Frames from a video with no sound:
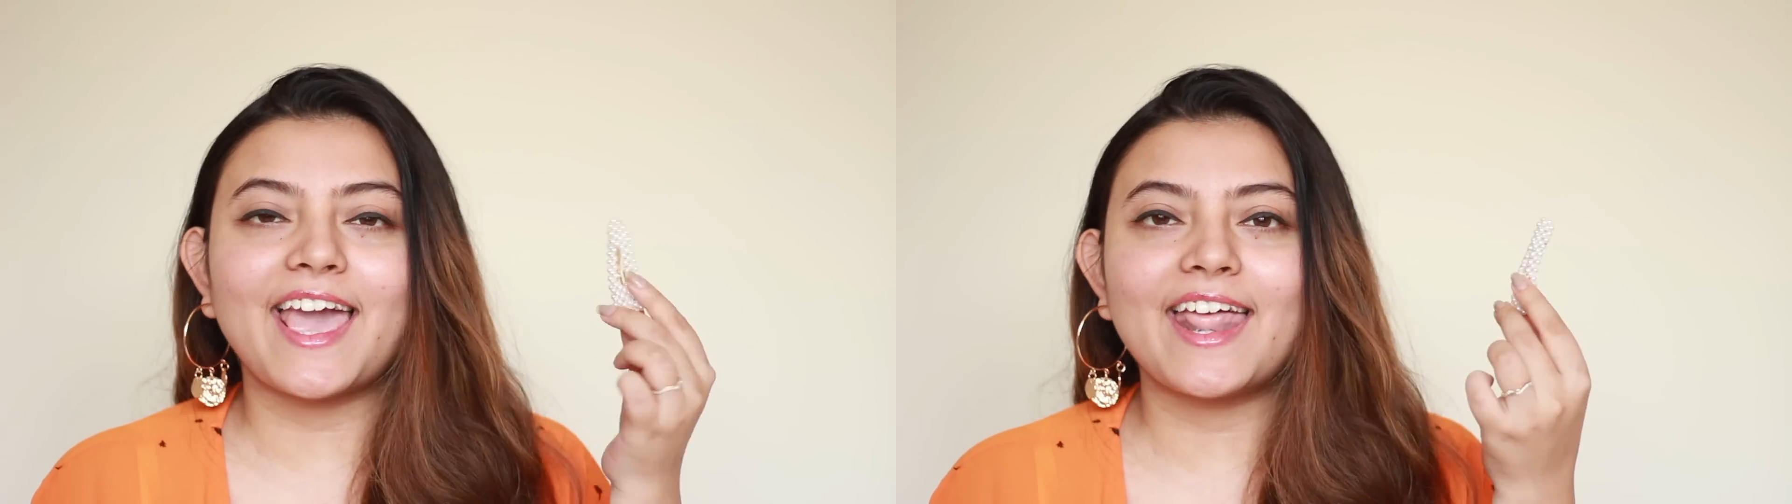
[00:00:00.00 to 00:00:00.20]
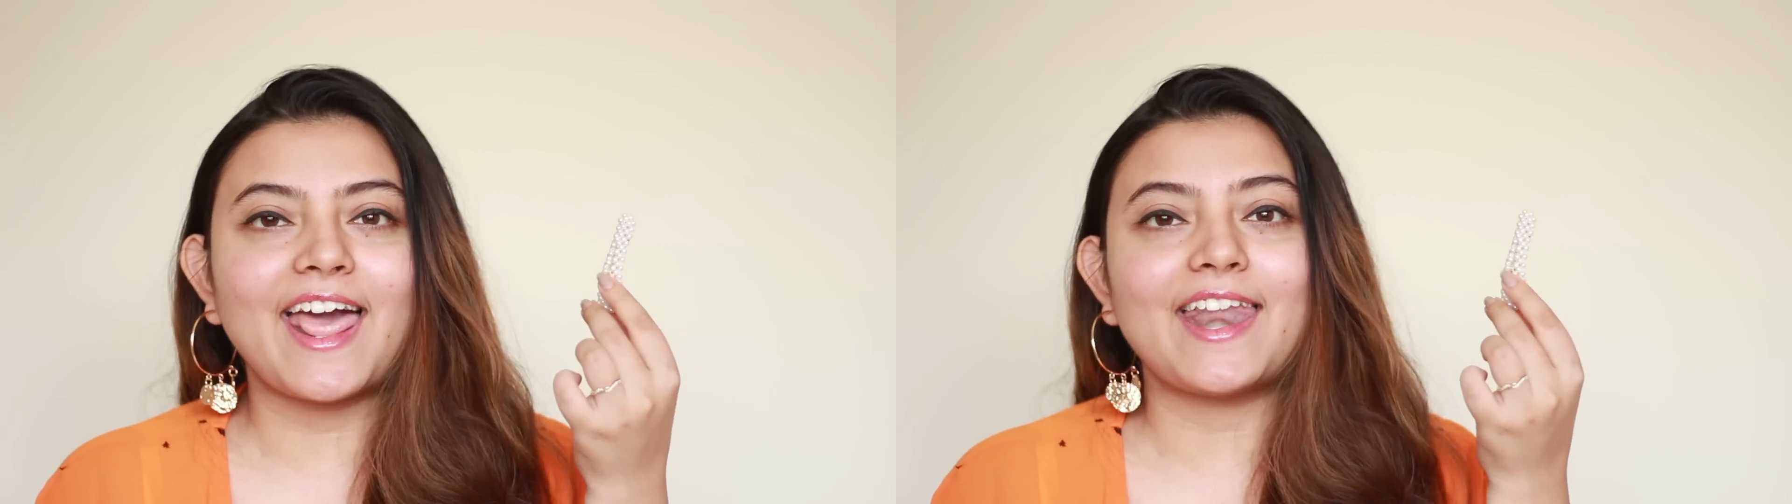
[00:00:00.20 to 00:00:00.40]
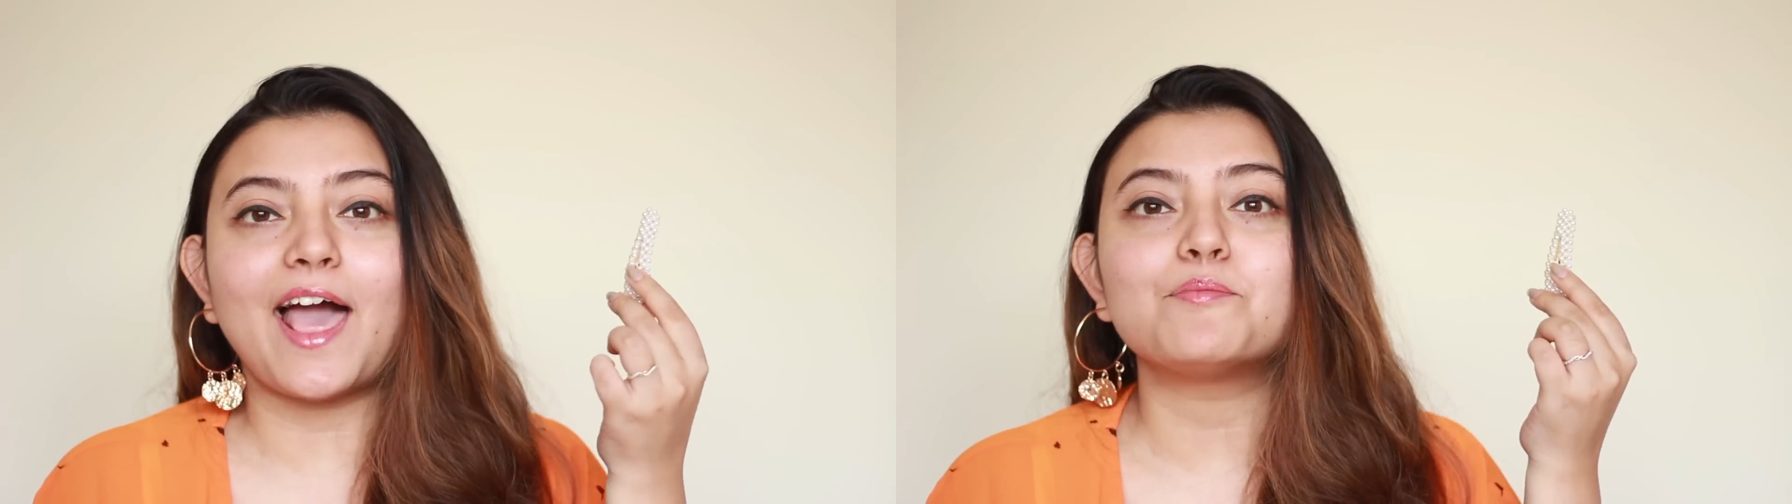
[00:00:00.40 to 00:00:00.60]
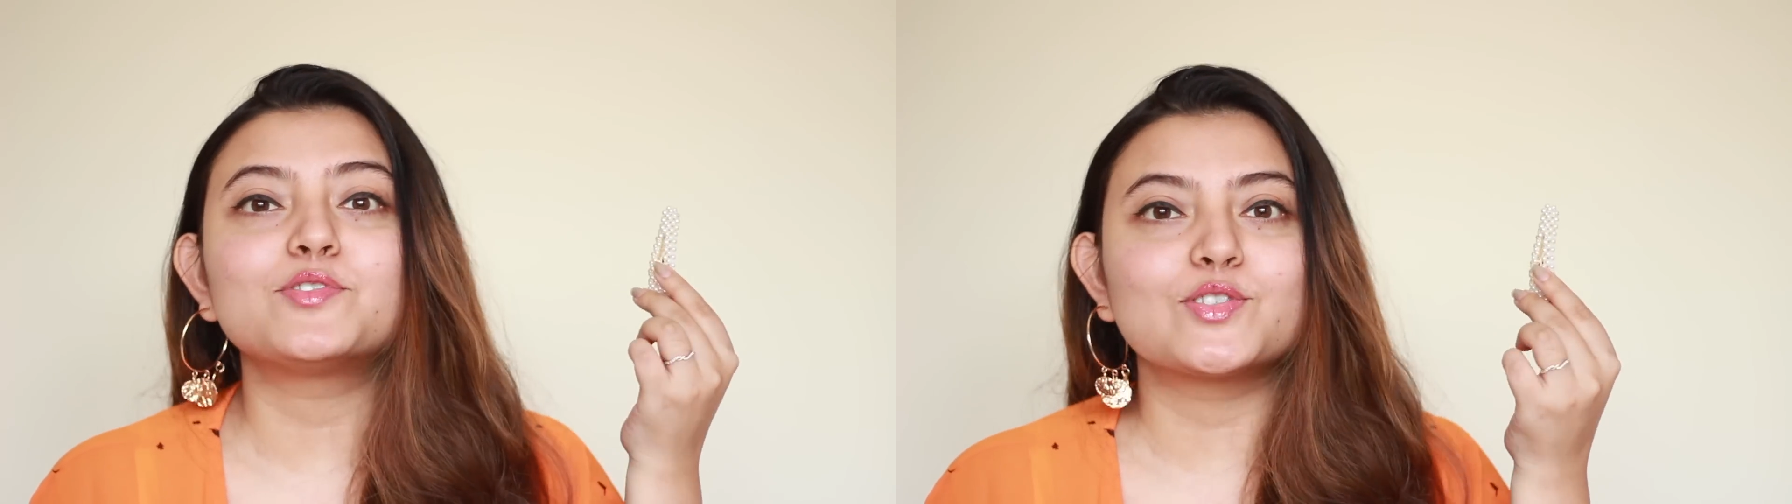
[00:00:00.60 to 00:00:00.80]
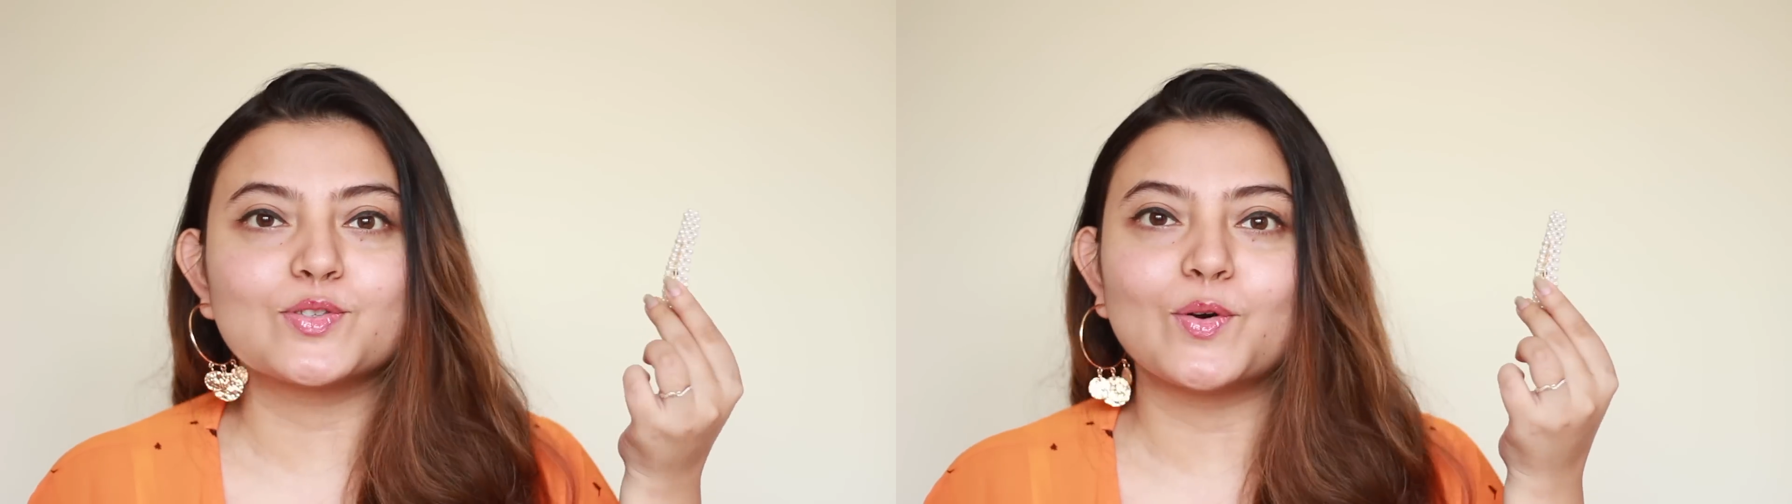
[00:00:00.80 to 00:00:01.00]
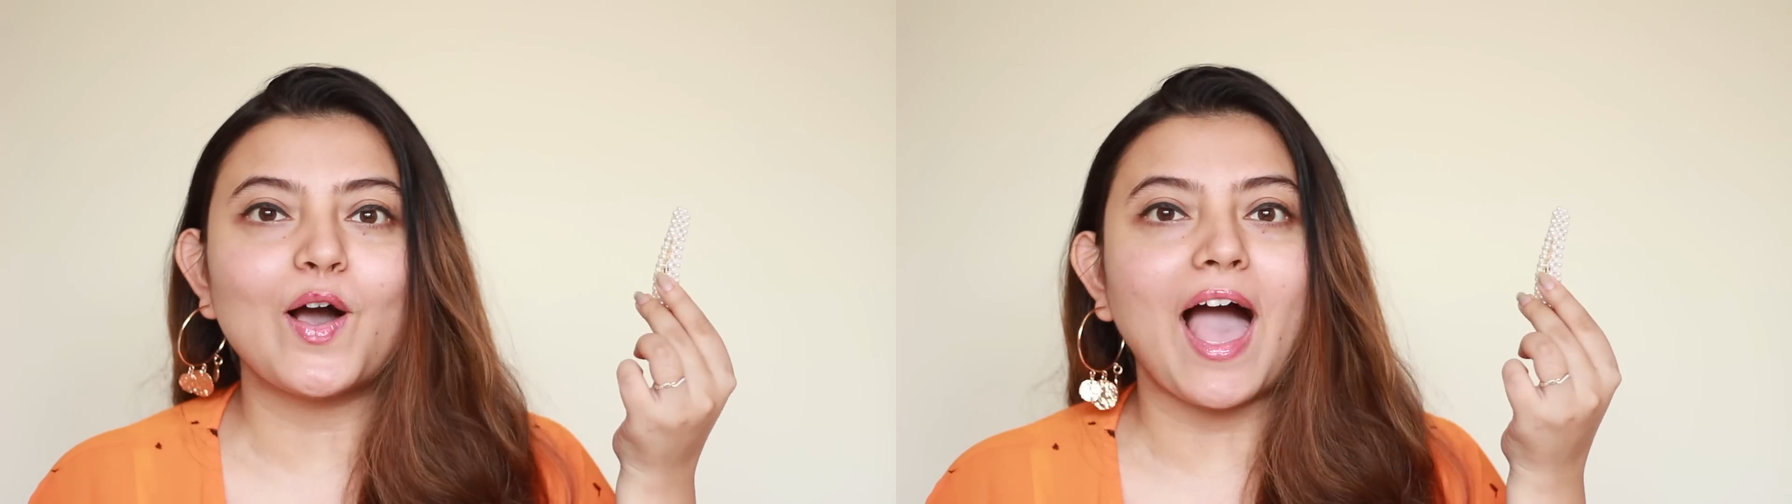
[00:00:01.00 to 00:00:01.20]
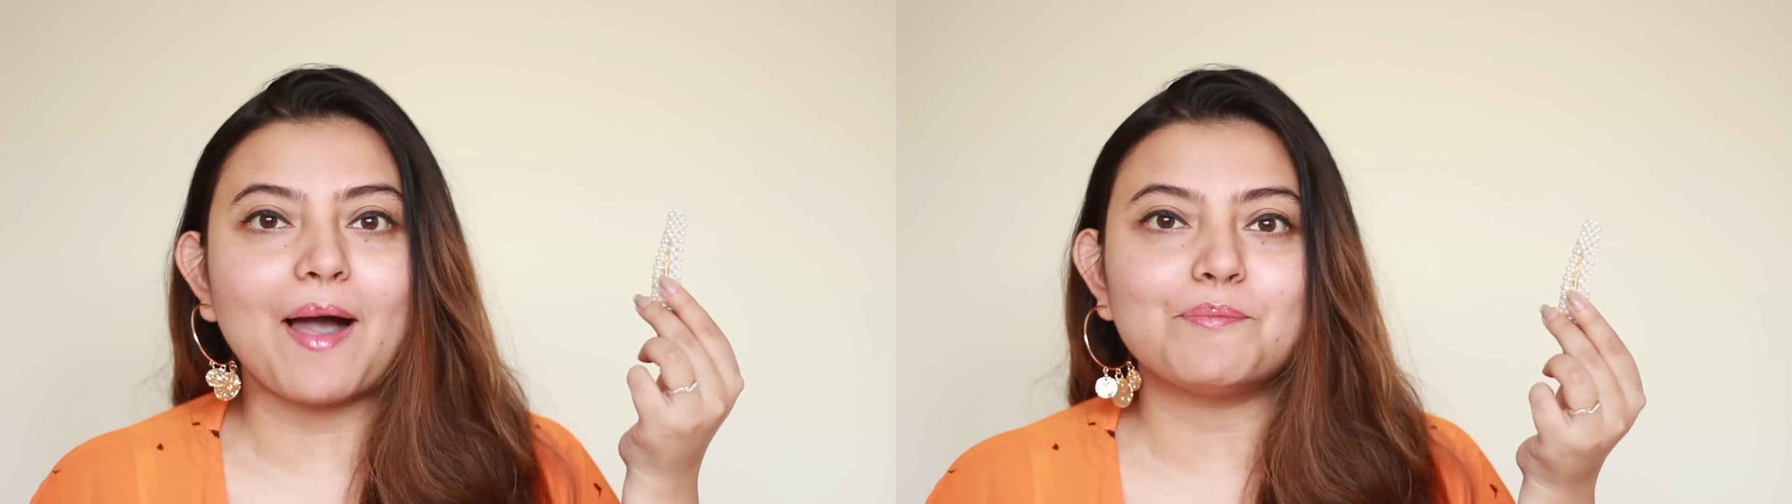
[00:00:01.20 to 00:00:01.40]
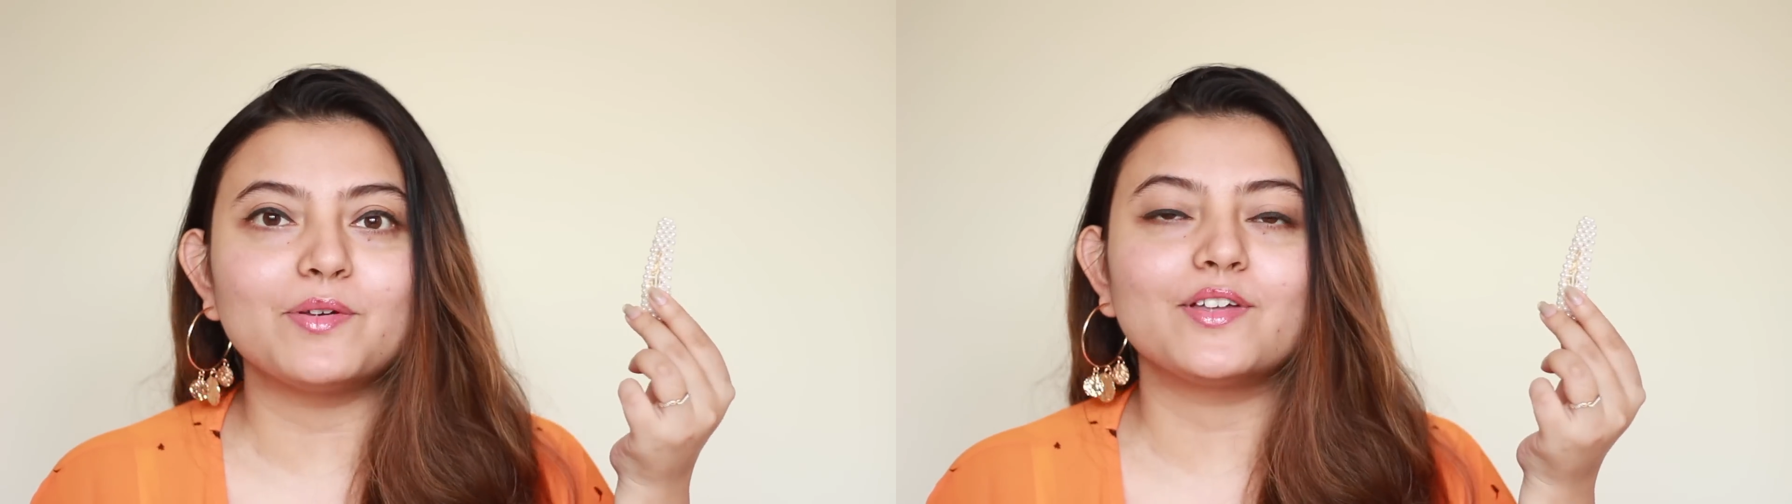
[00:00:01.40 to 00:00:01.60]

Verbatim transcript: again and i'm so happy